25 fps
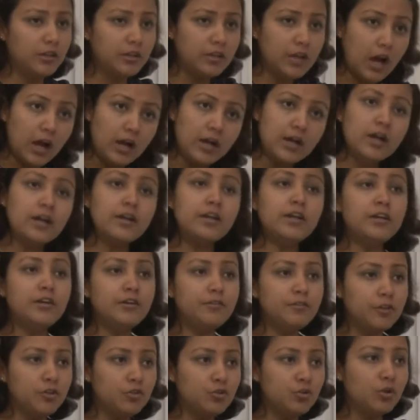younger
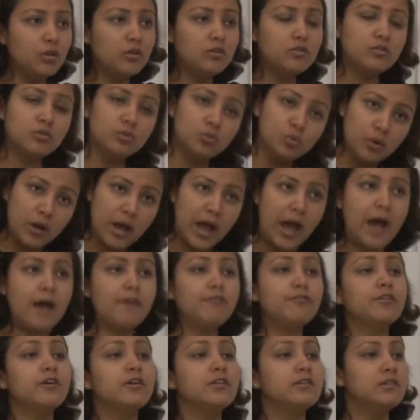individuals who
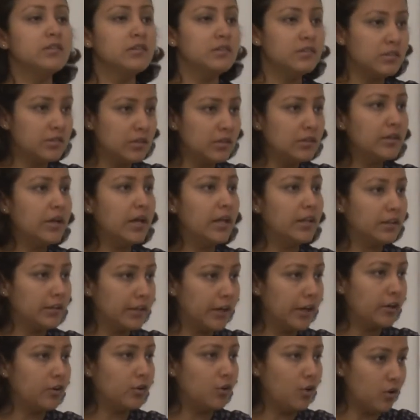have consistent
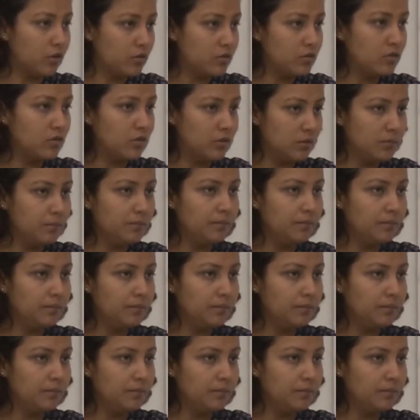healthcare costs,